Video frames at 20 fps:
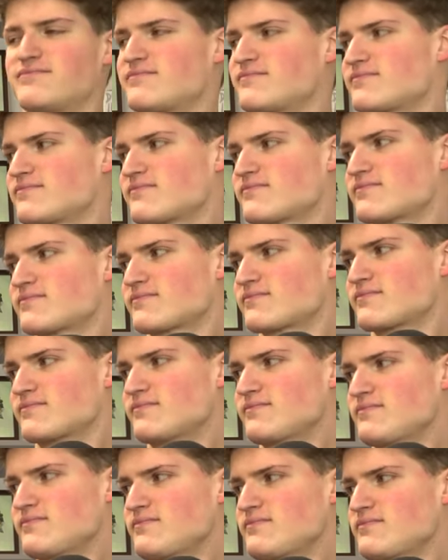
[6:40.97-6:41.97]

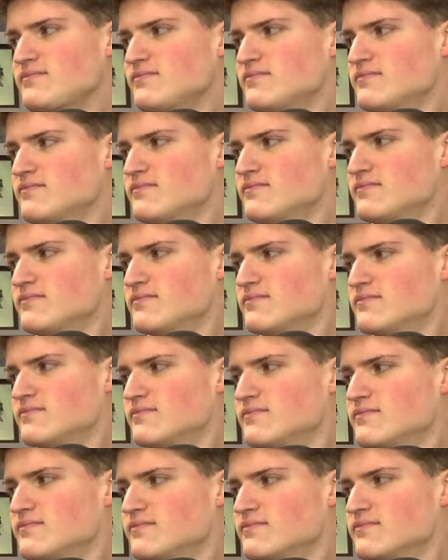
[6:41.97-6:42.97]

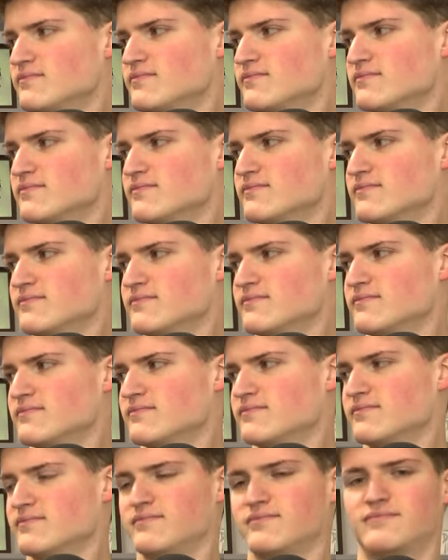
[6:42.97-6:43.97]

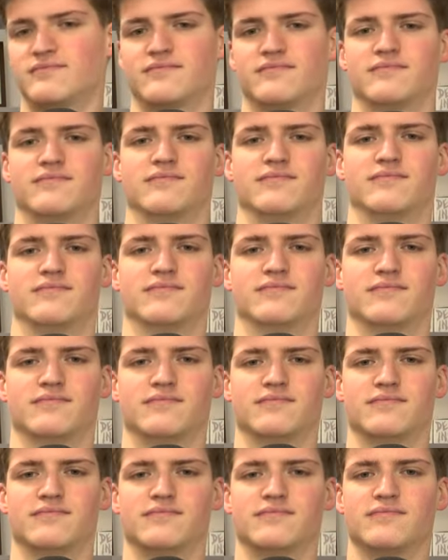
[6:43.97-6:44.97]

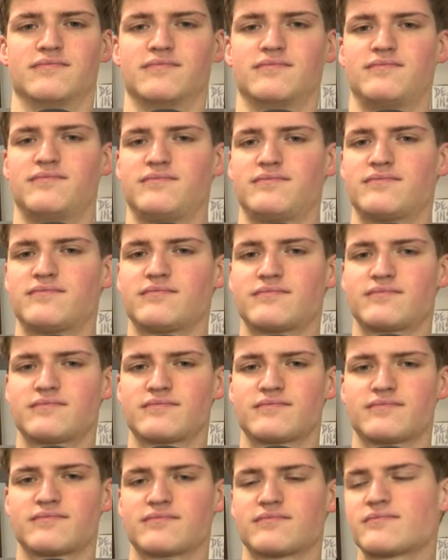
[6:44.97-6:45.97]

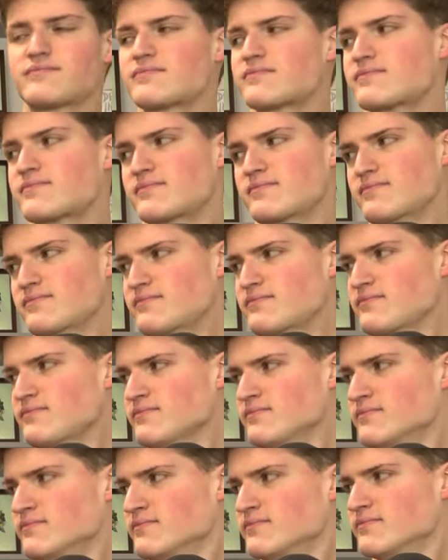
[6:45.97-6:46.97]

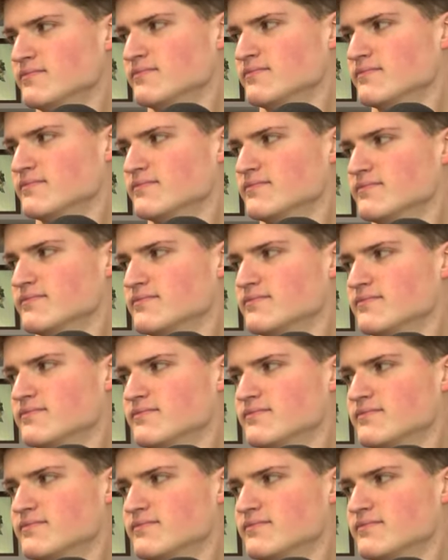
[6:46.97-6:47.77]
[no speech]